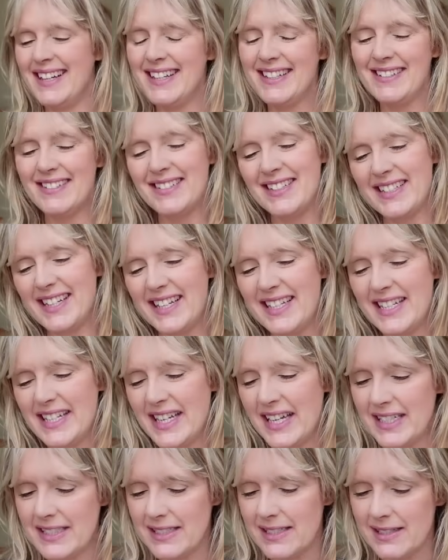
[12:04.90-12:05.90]
Gotta get your
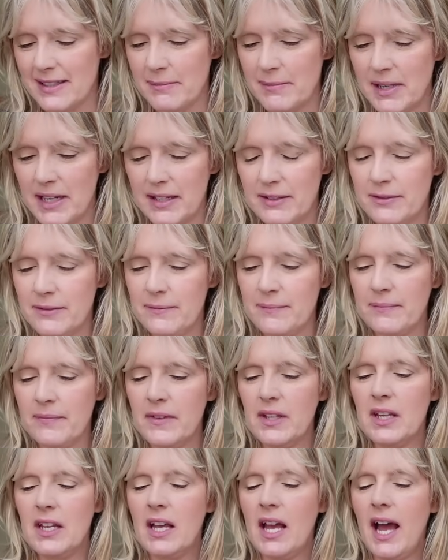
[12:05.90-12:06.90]
kicks somehow.
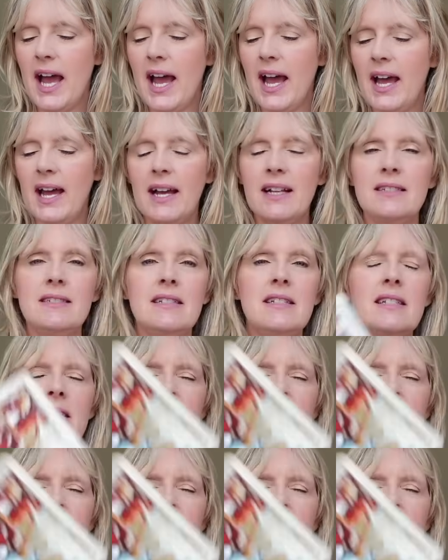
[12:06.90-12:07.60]
And